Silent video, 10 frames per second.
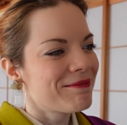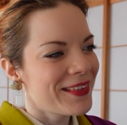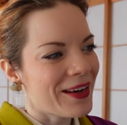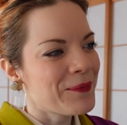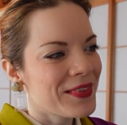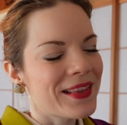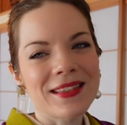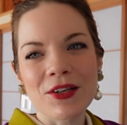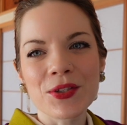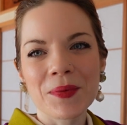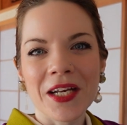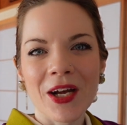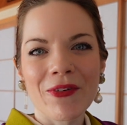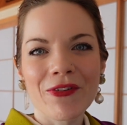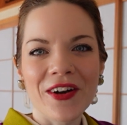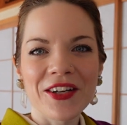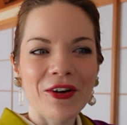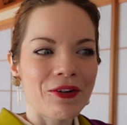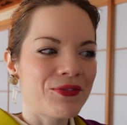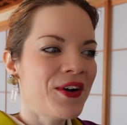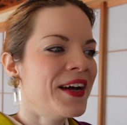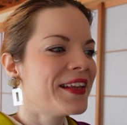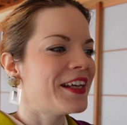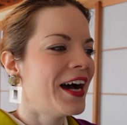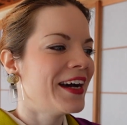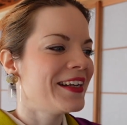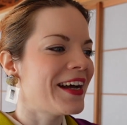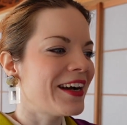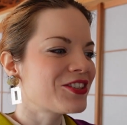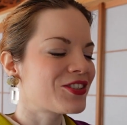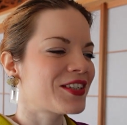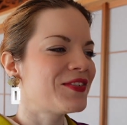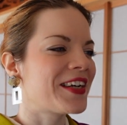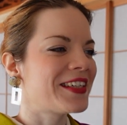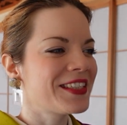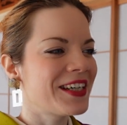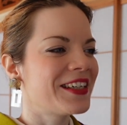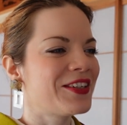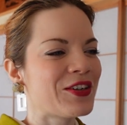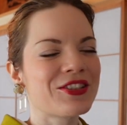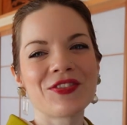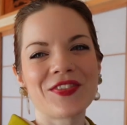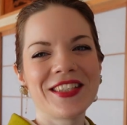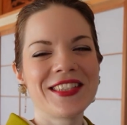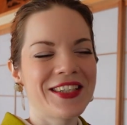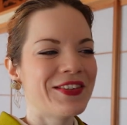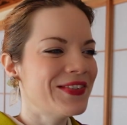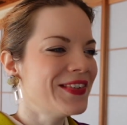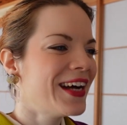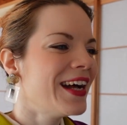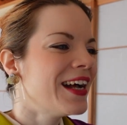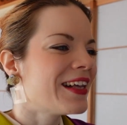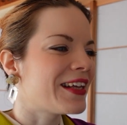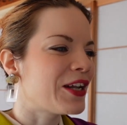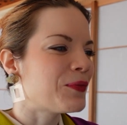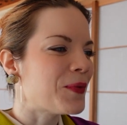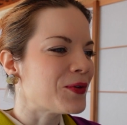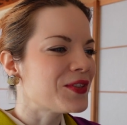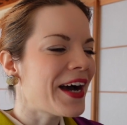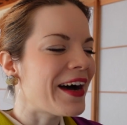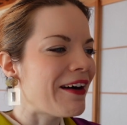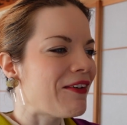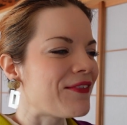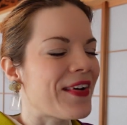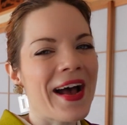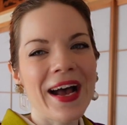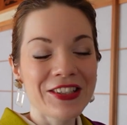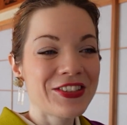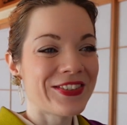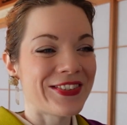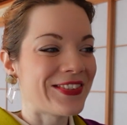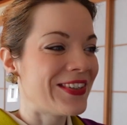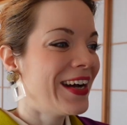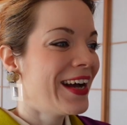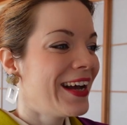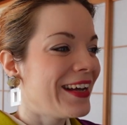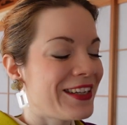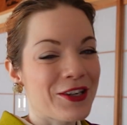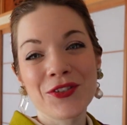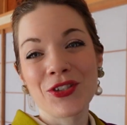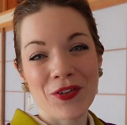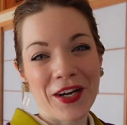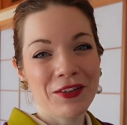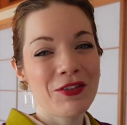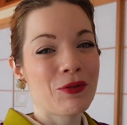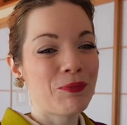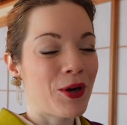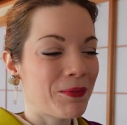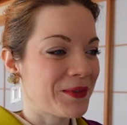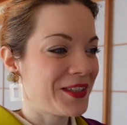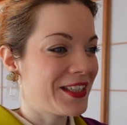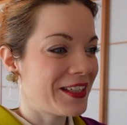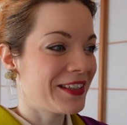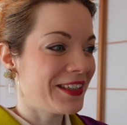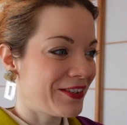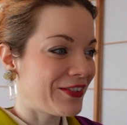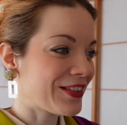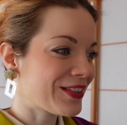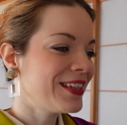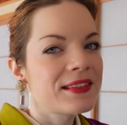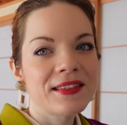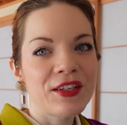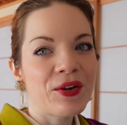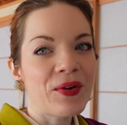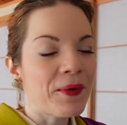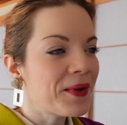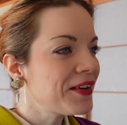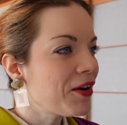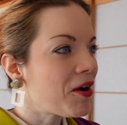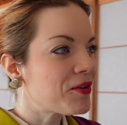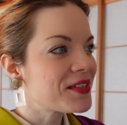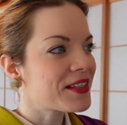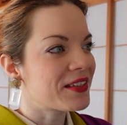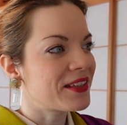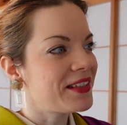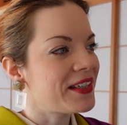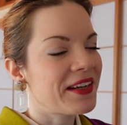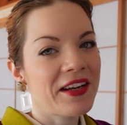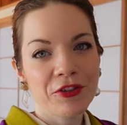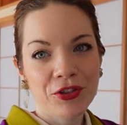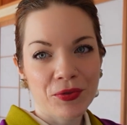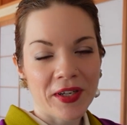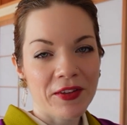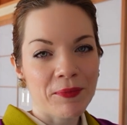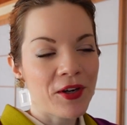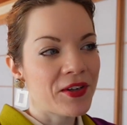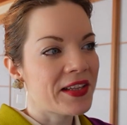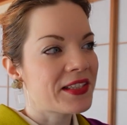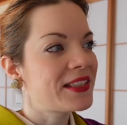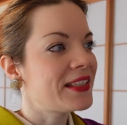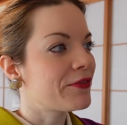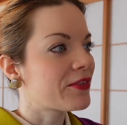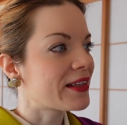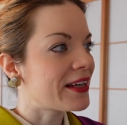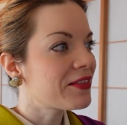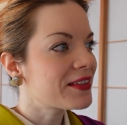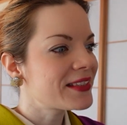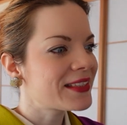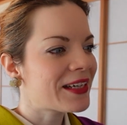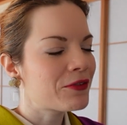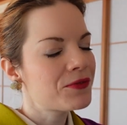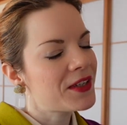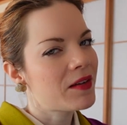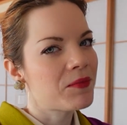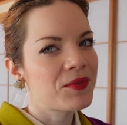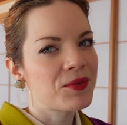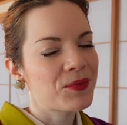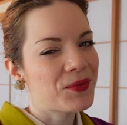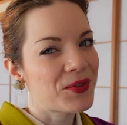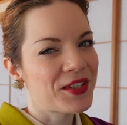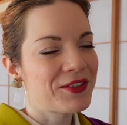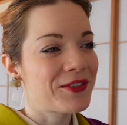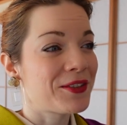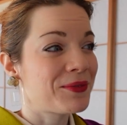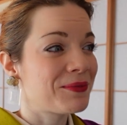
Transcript: yeah, that's also what I'm afraid of. That actually when I tie it on to myself, that I won't have enough strength to properly tie it on. So I want to go outside and actually try them on and then see if the length is enough, or if I